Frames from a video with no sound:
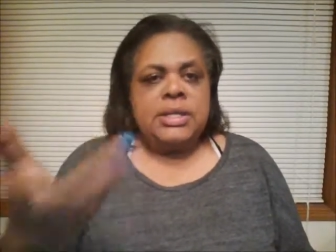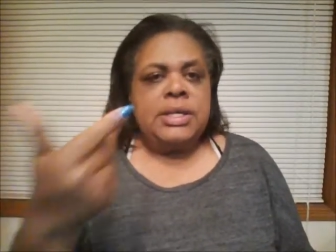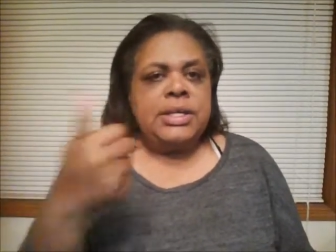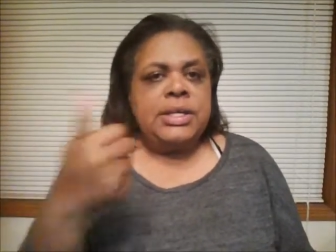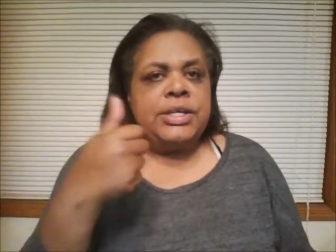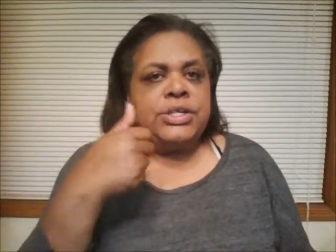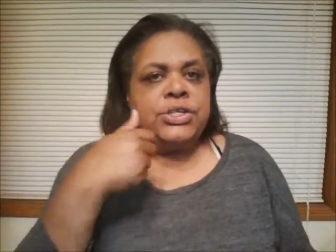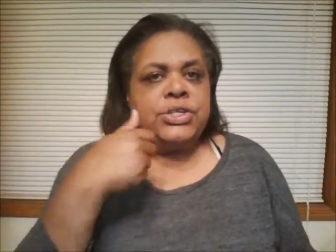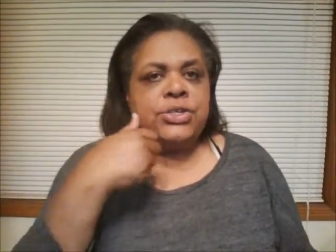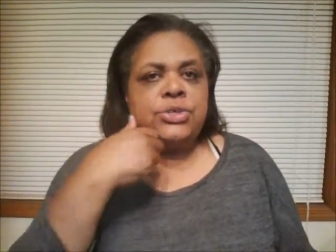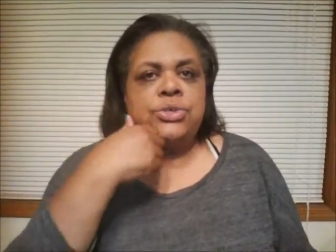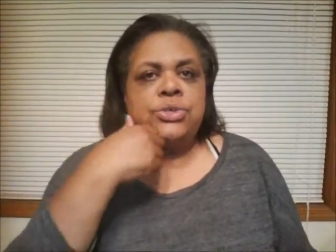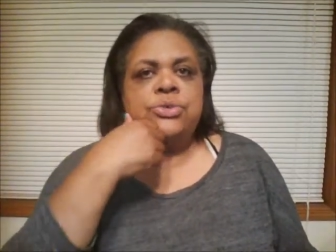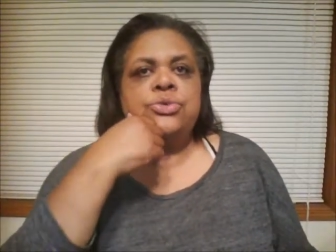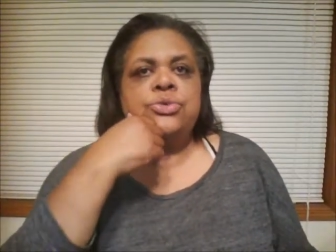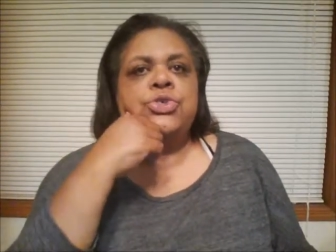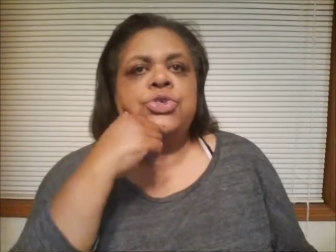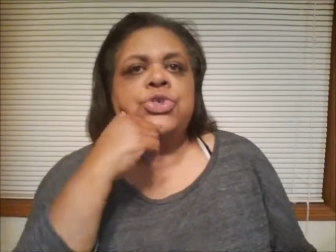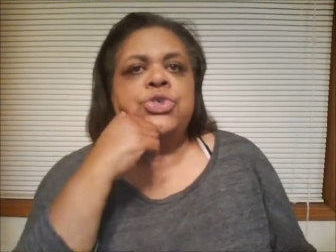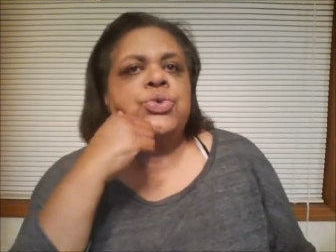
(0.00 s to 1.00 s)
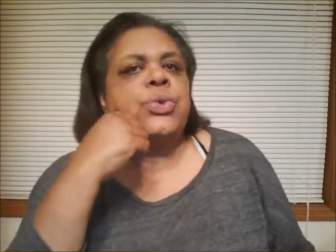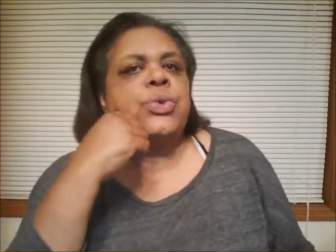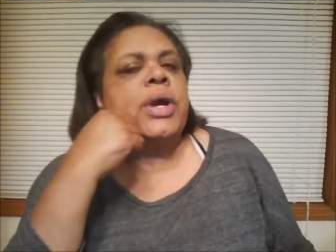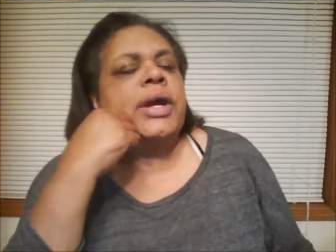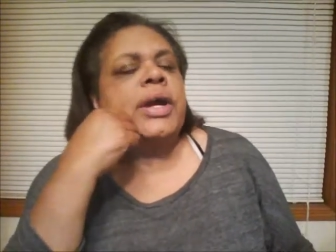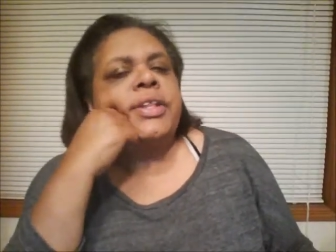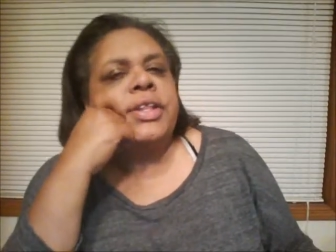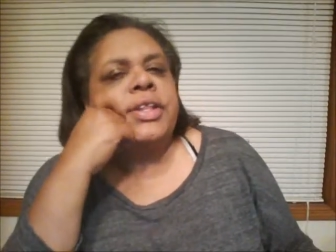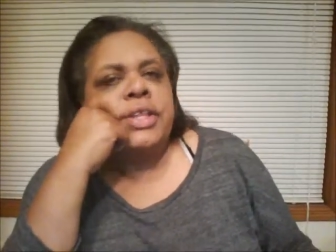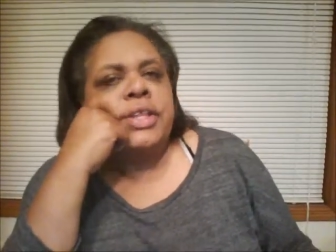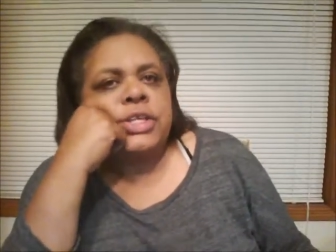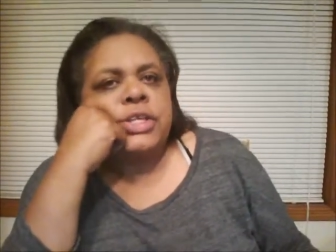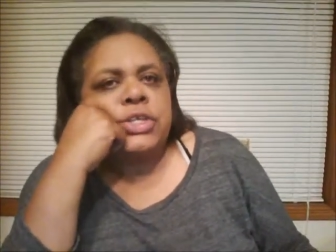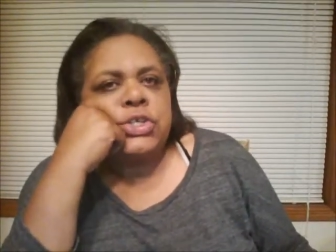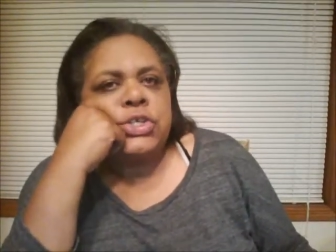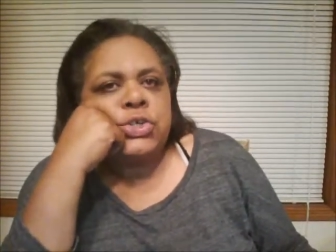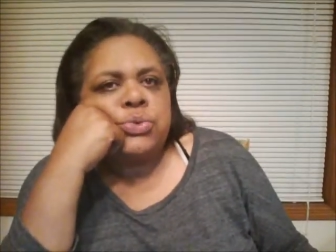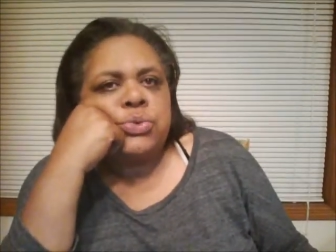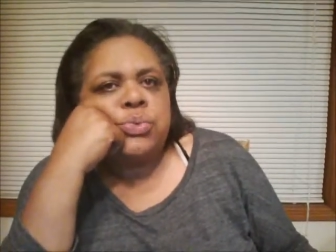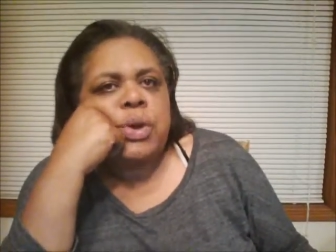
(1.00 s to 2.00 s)
into you to attract the things
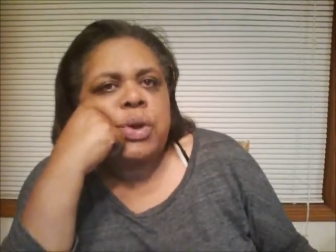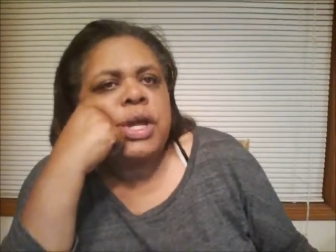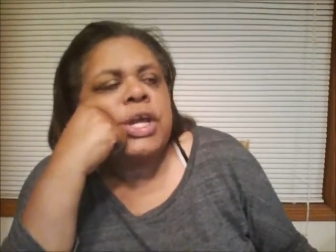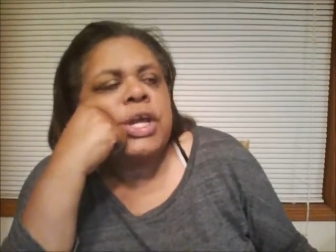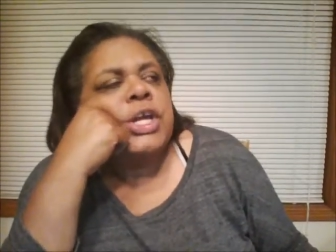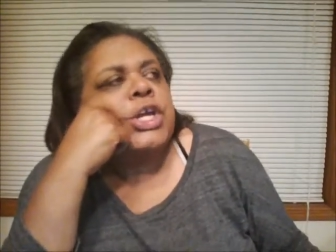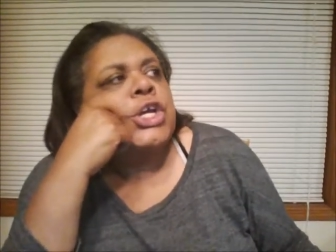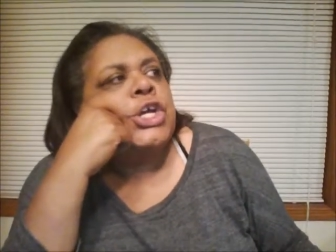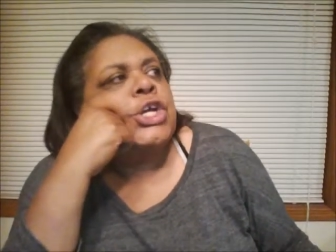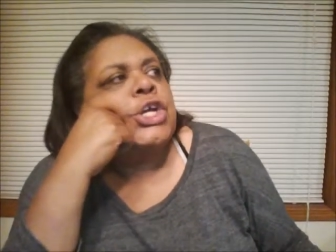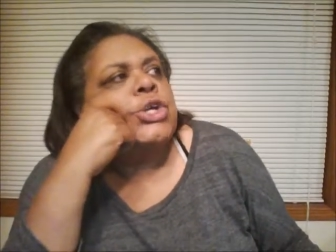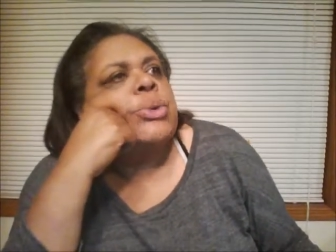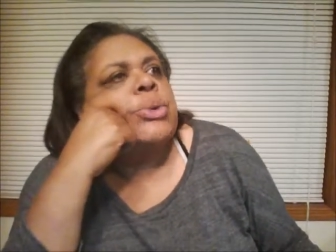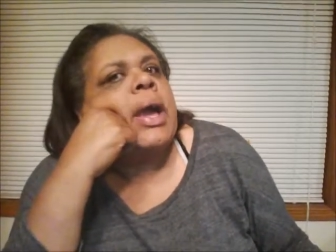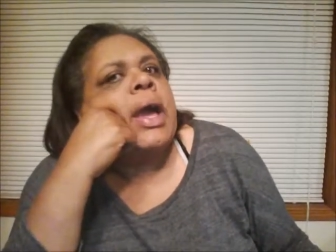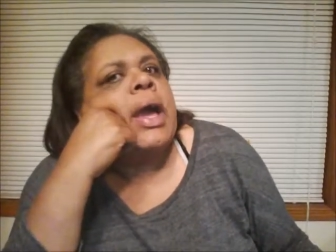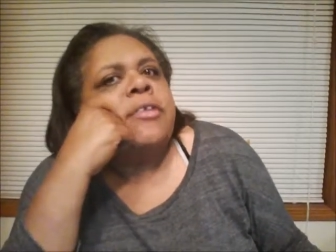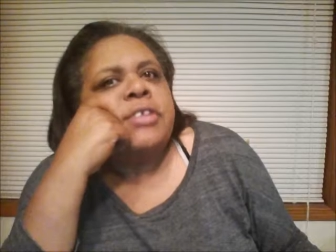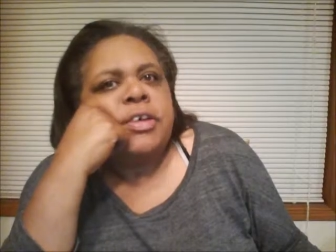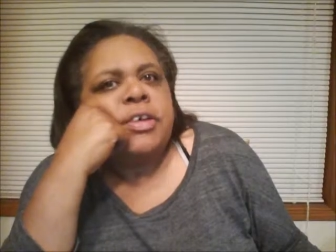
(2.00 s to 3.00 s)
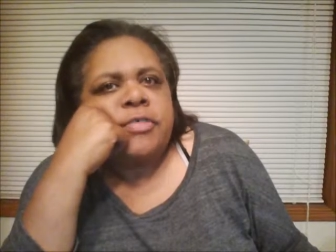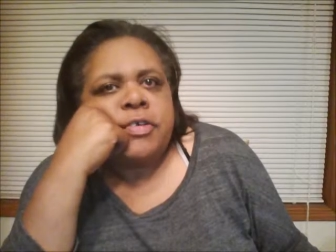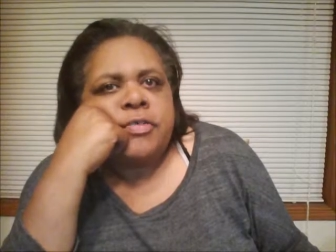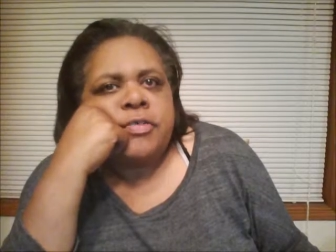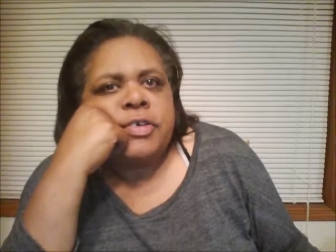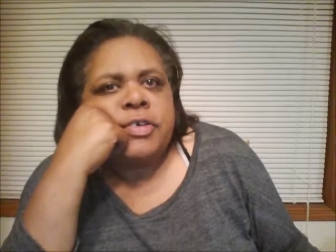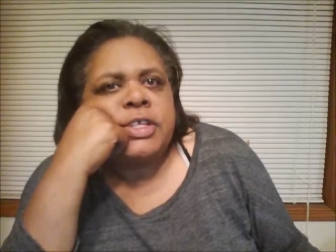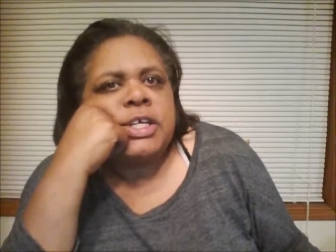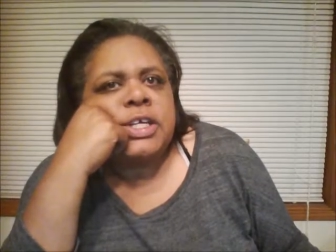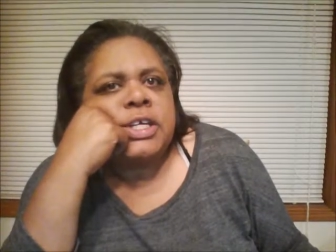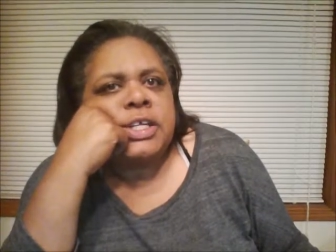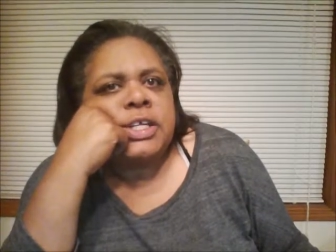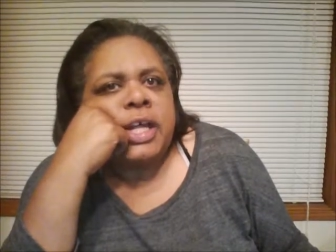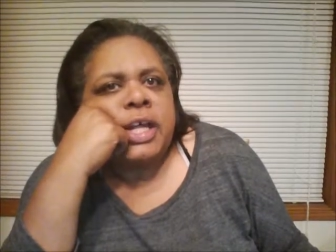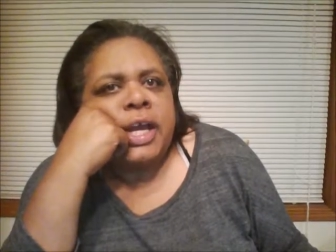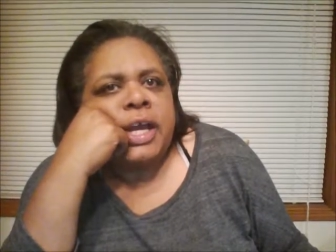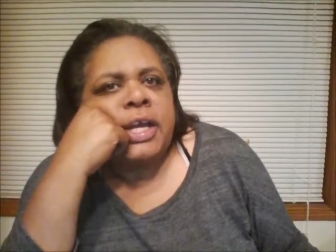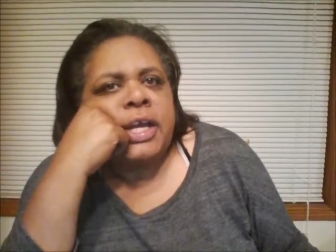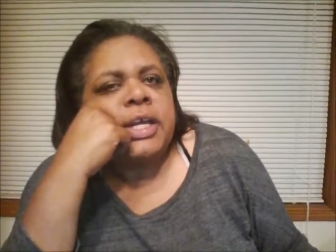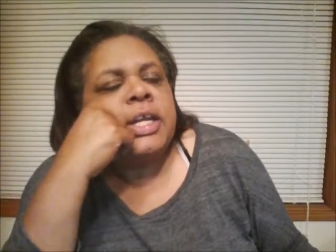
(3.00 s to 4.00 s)
that you want, you have to have everything in
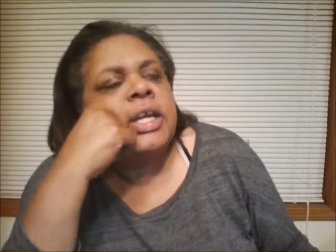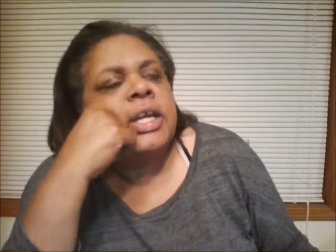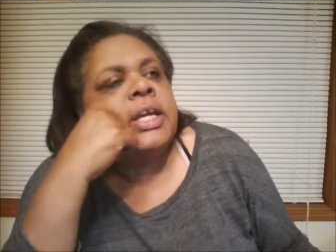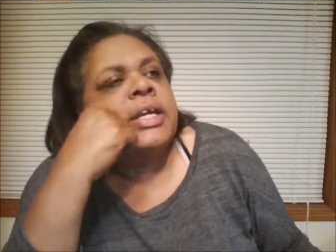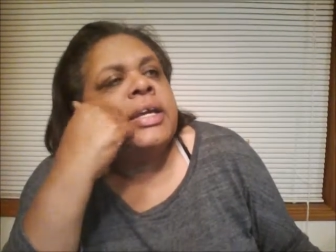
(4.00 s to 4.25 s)
line.